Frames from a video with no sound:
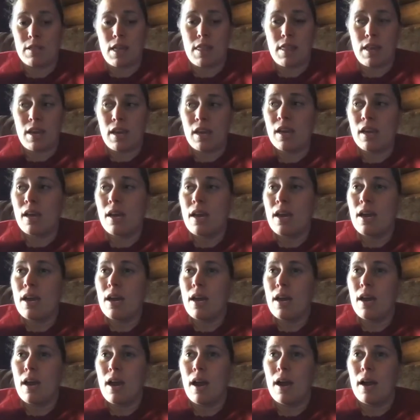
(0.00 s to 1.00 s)
I think,
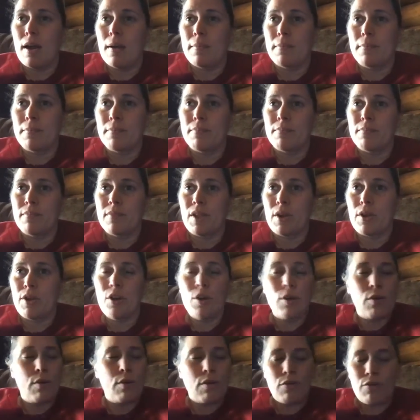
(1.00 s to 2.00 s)

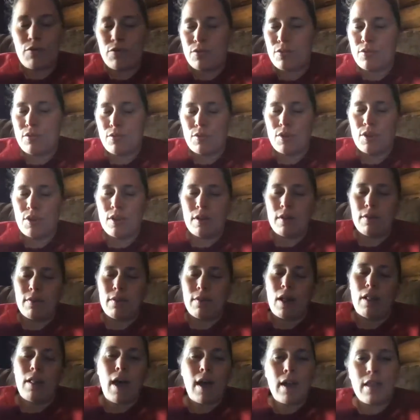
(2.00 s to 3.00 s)
to
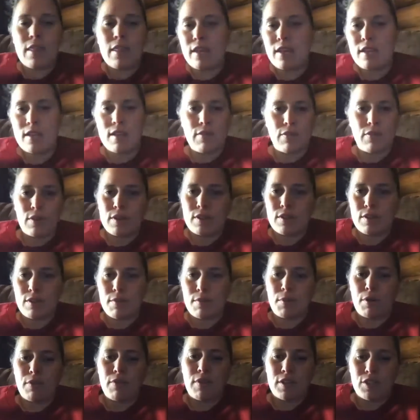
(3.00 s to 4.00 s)
a lot of the different
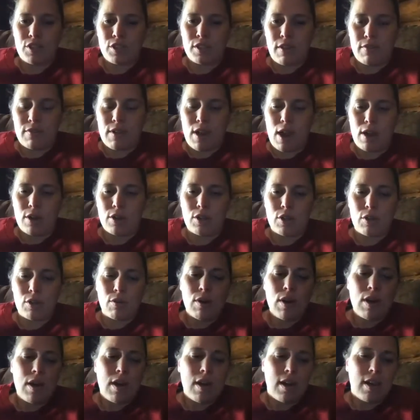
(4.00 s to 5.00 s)
professions I've talked to,
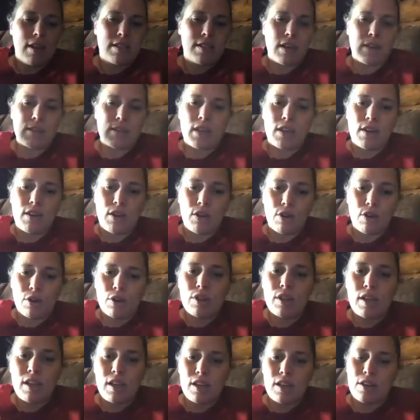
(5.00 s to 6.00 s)
it sounds like
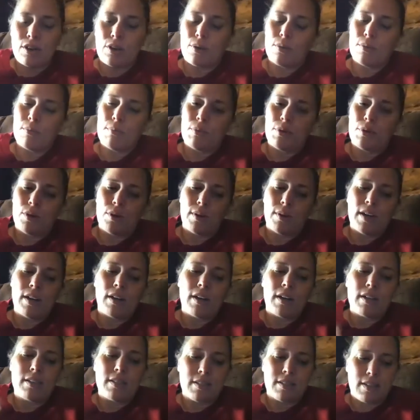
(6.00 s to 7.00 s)
early in a career,
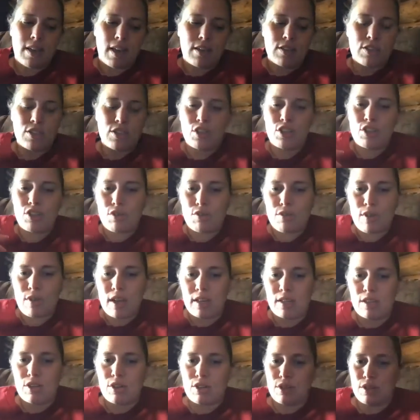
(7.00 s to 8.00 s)
it's nice to do
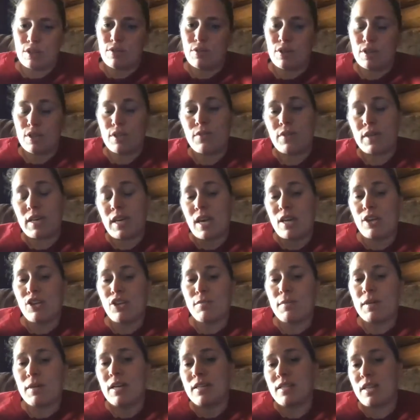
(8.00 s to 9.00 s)
that
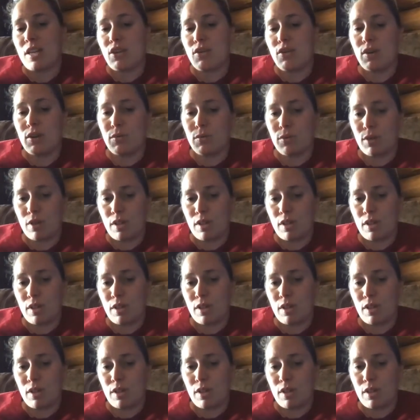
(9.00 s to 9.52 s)
diversification, because then you can really